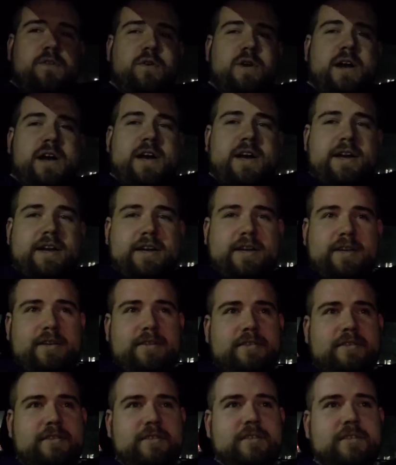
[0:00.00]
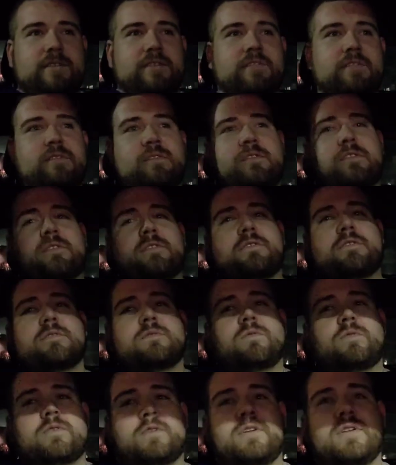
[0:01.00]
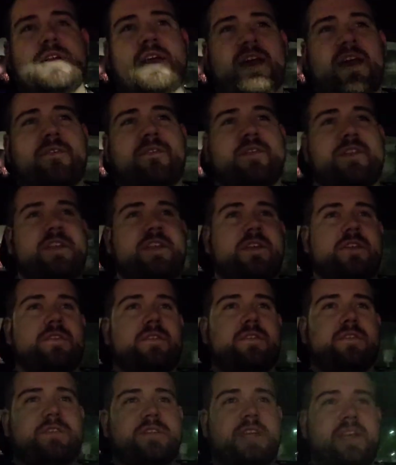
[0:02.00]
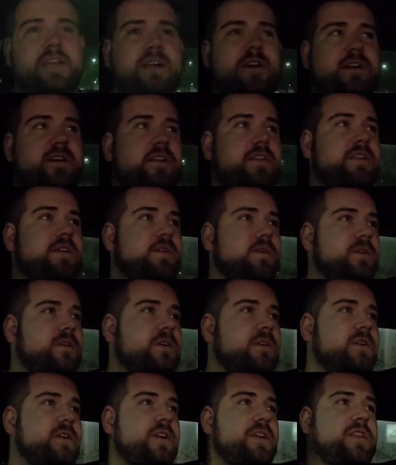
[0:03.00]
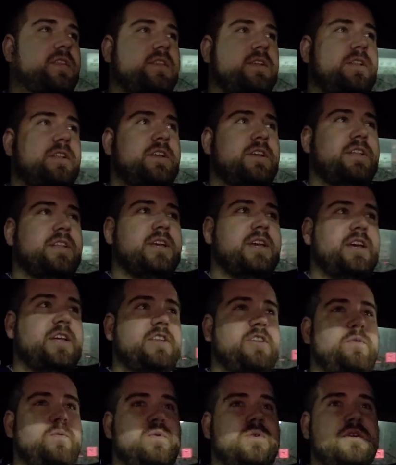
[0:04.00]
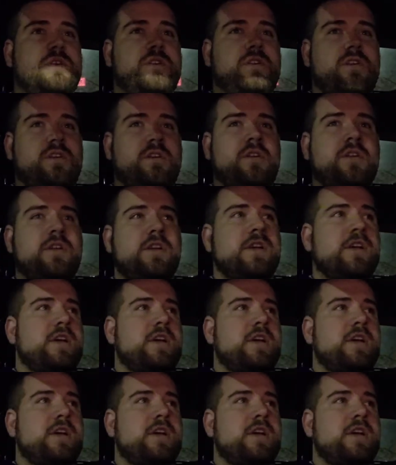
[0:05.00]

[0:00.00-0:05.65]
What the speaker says: you guys have any other take on it or anything like that, and you want to